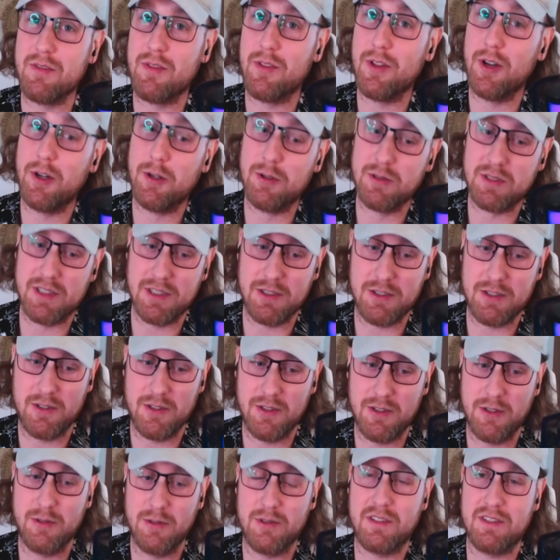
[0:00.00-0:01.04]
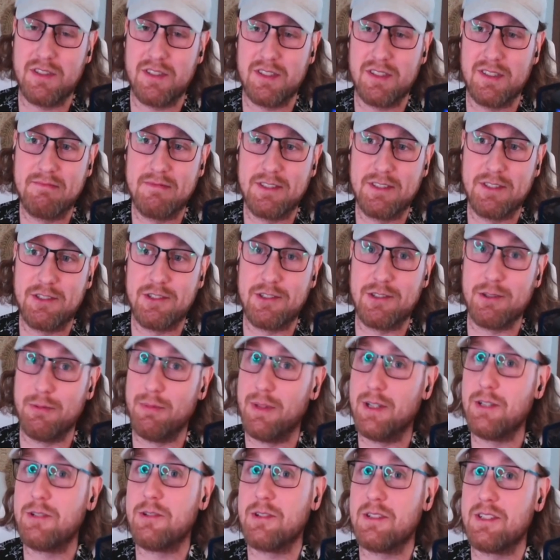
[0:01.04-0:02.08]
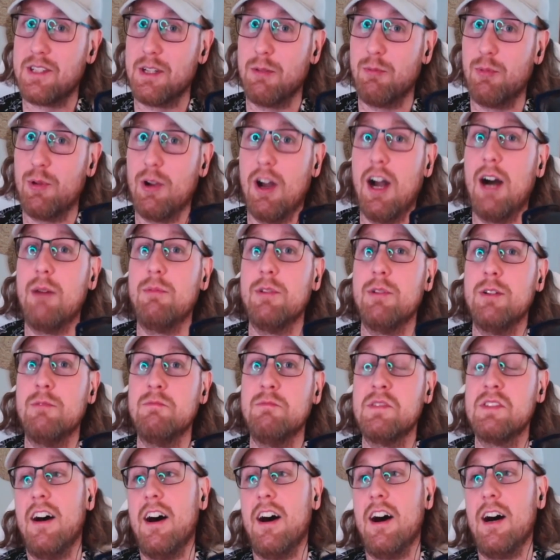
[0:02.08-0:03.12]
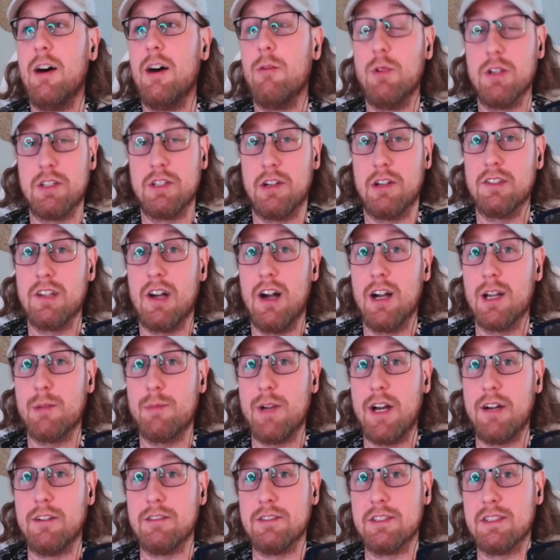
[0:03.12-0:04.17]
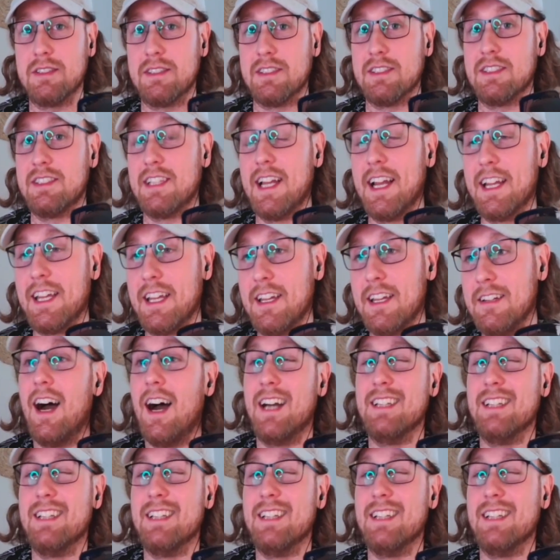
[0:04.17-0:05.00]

Those introduced some interesting problems, which I'll talk about in just a second.